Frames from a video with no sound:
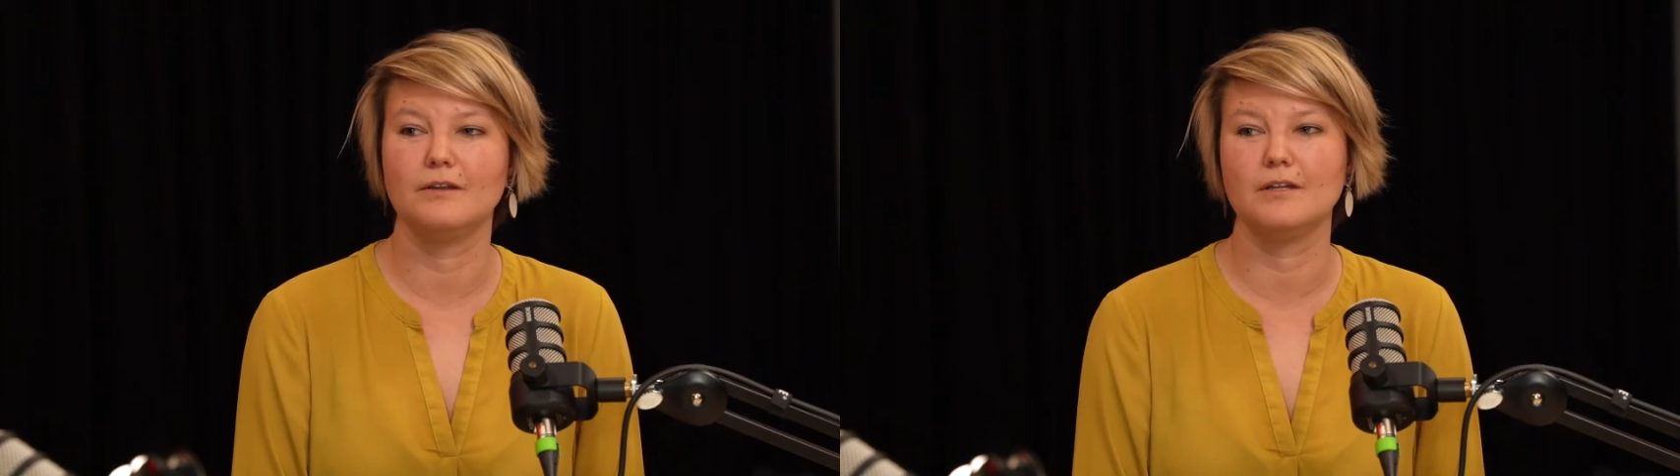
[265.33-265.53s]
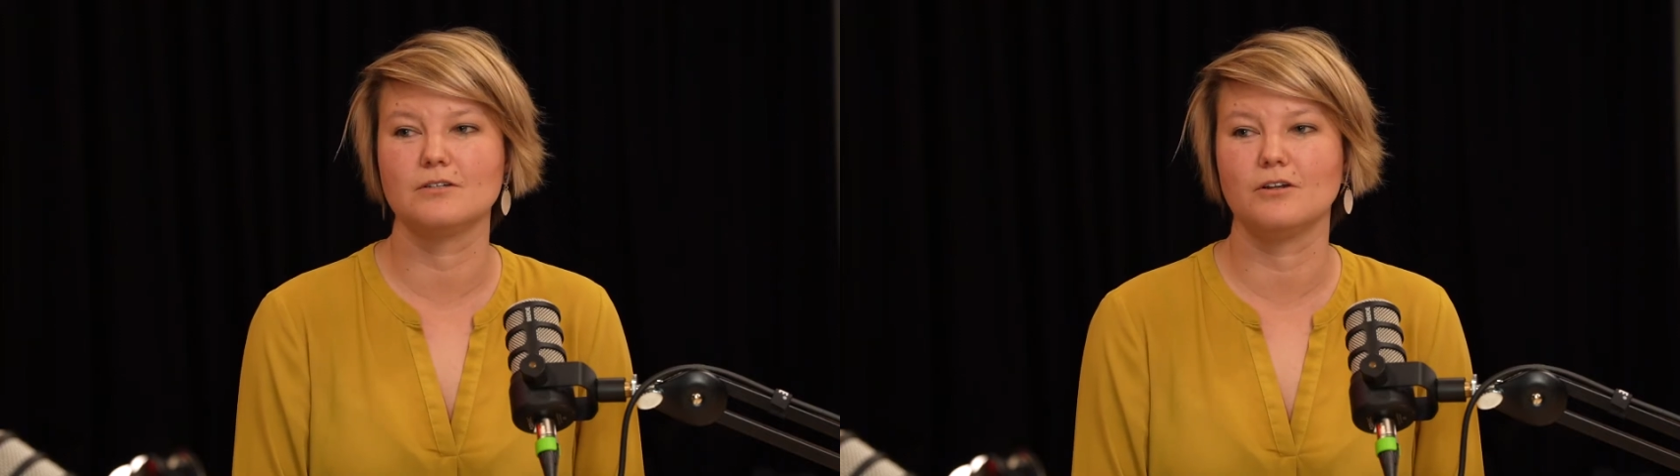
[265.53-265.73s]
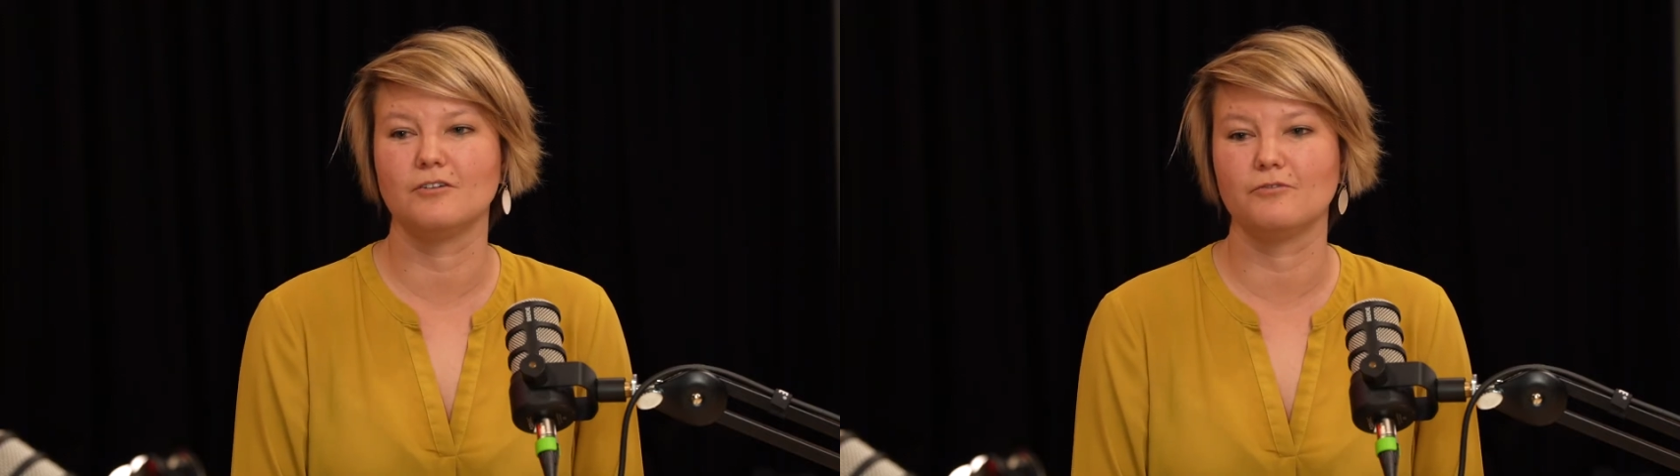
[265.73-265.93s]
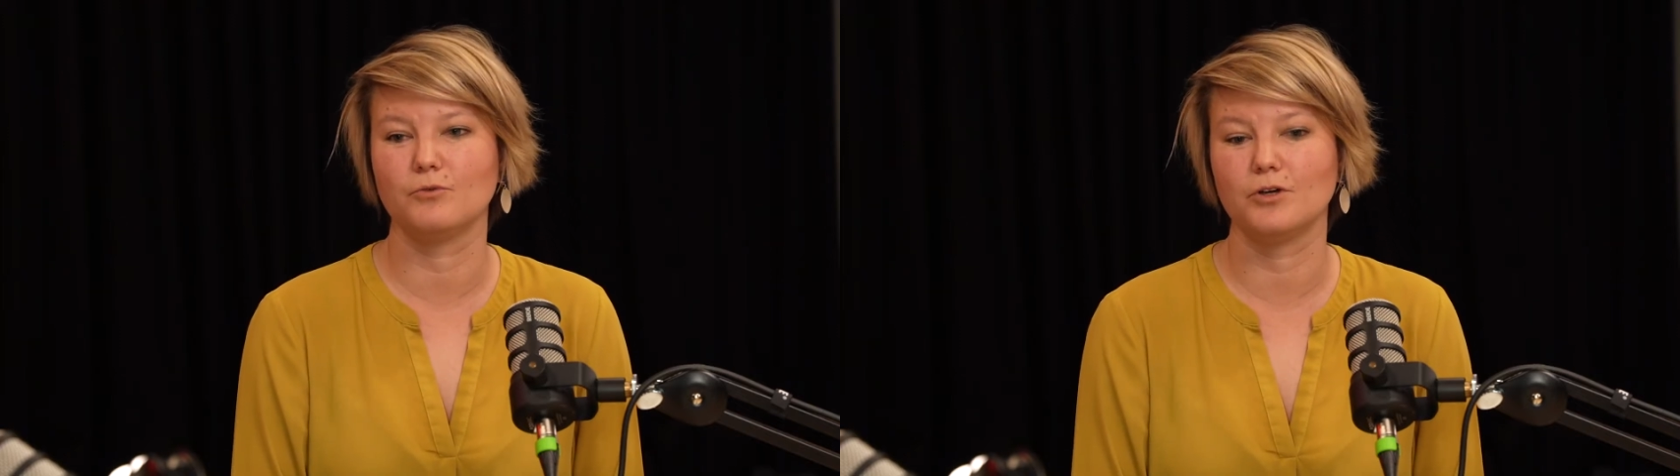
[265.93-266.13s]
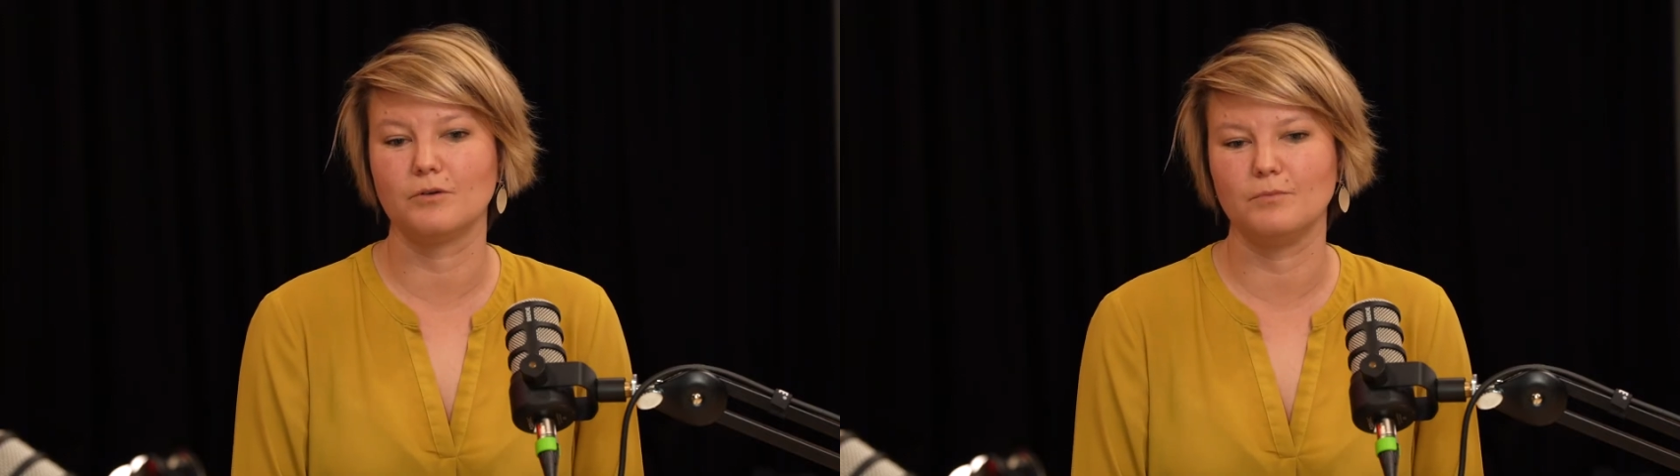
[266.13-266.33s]
There's a lot of
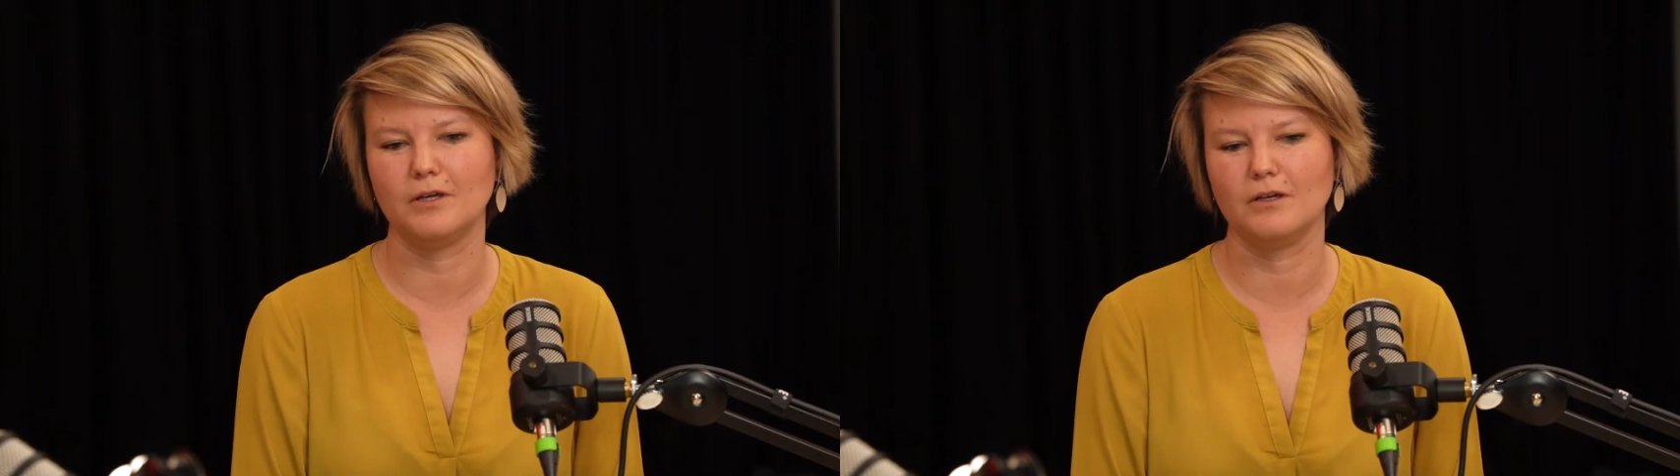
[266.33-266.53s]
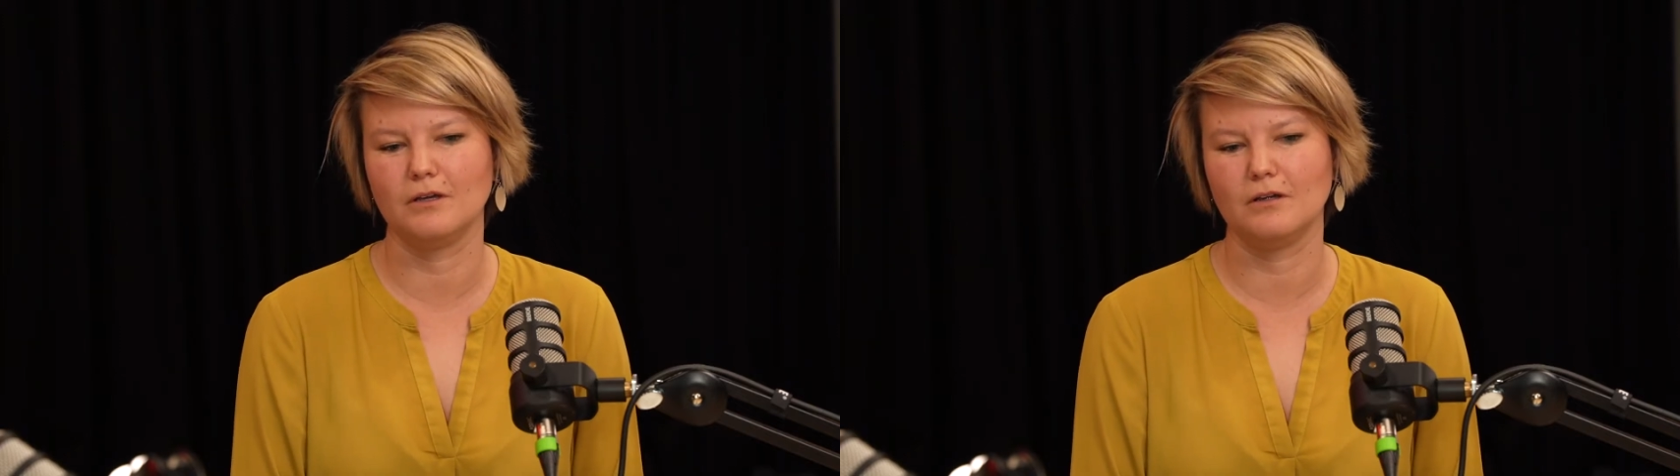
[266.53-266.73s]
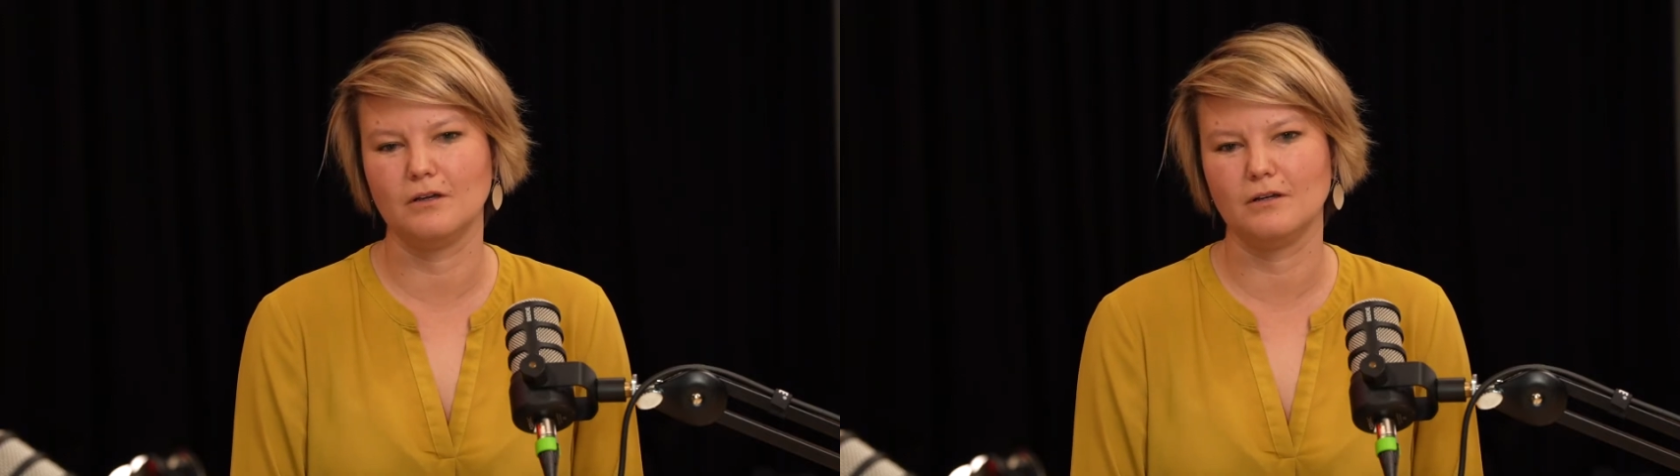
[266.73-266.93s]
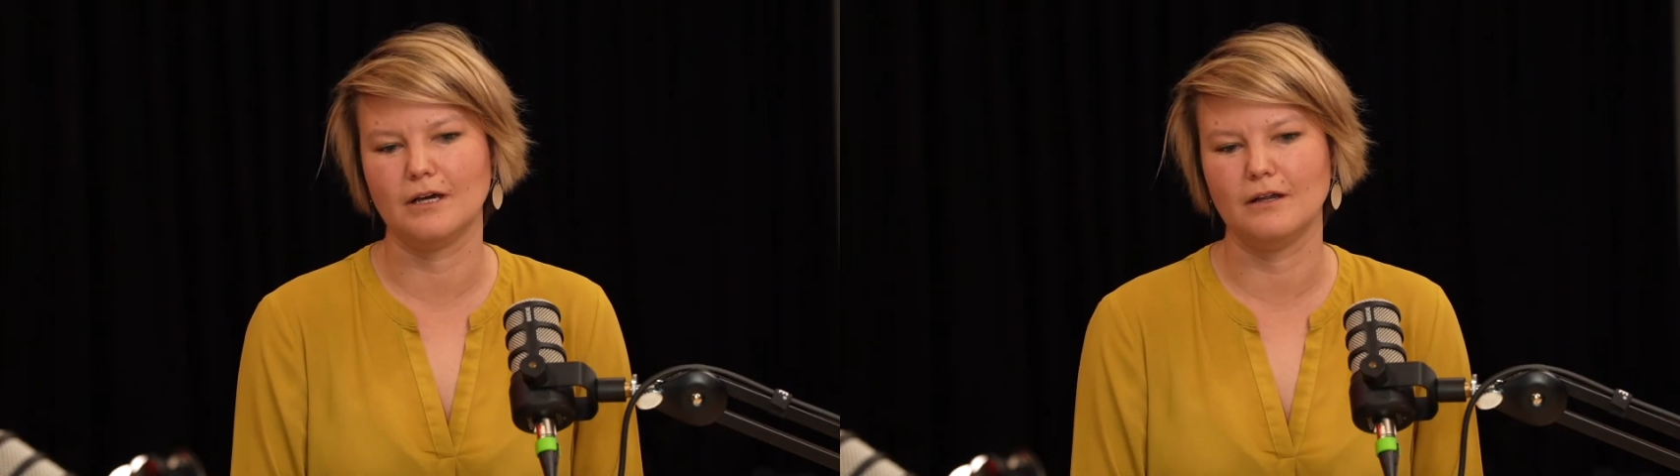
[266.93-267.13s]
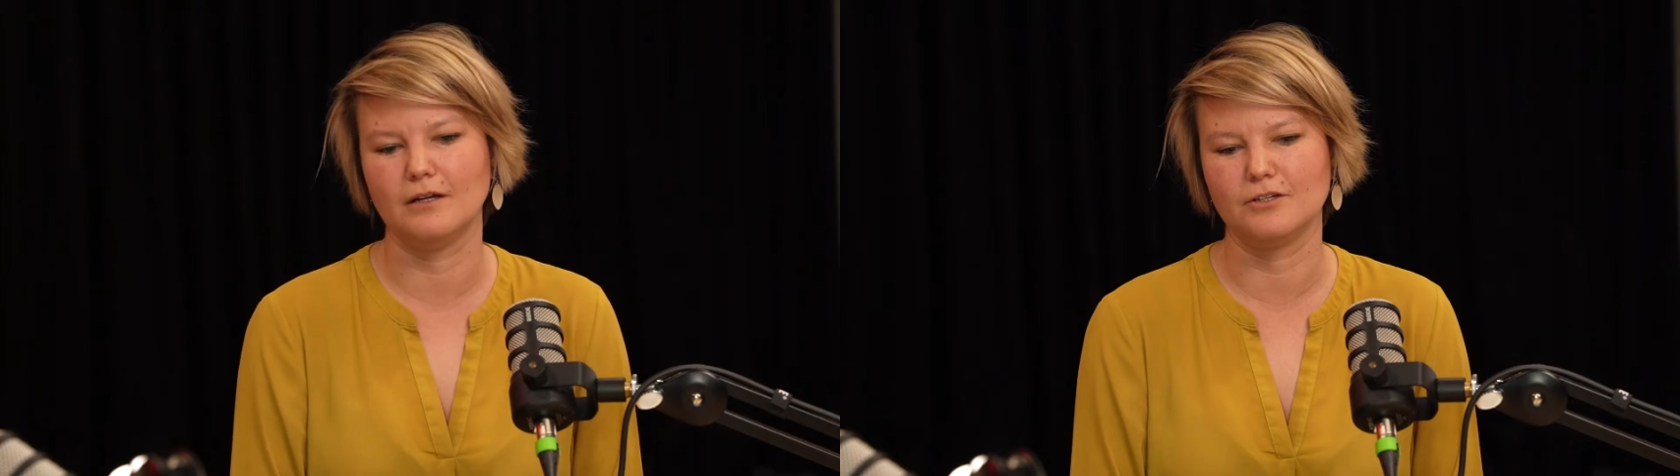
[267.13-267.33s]
work being
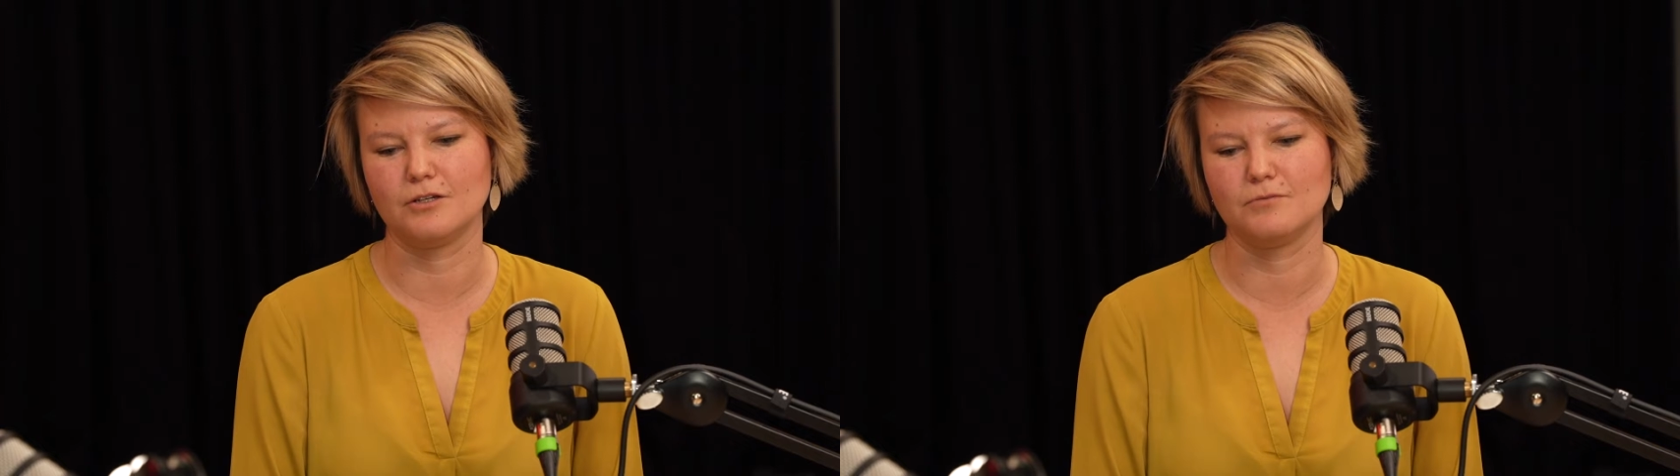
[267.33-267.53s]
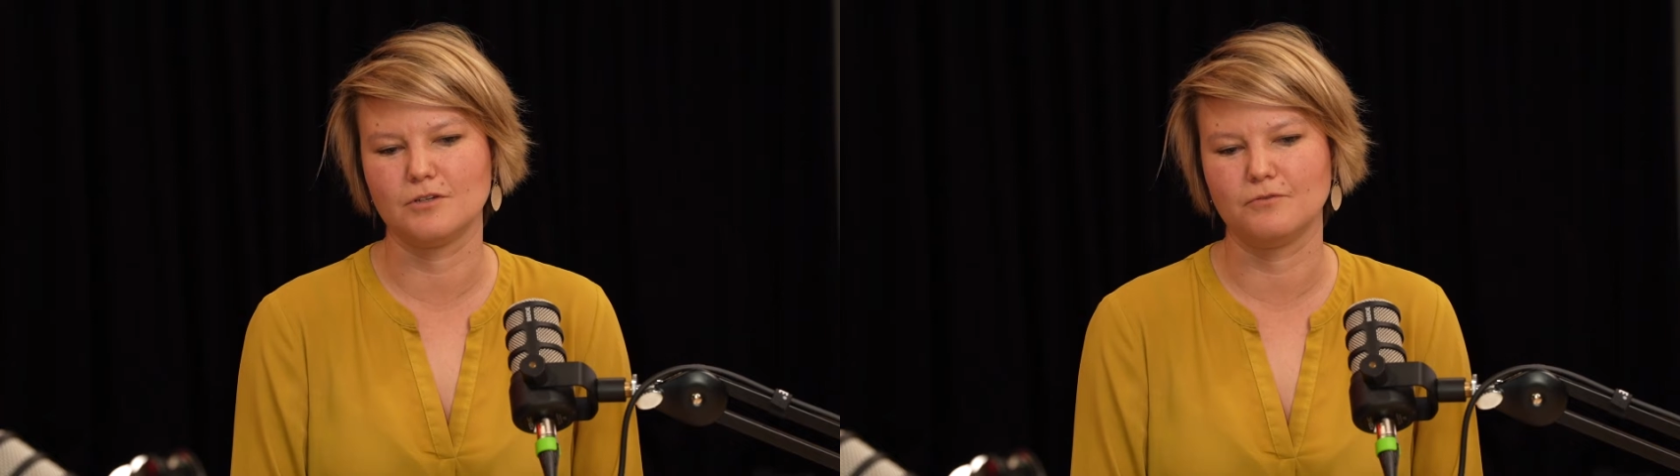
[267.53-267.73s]
done in terms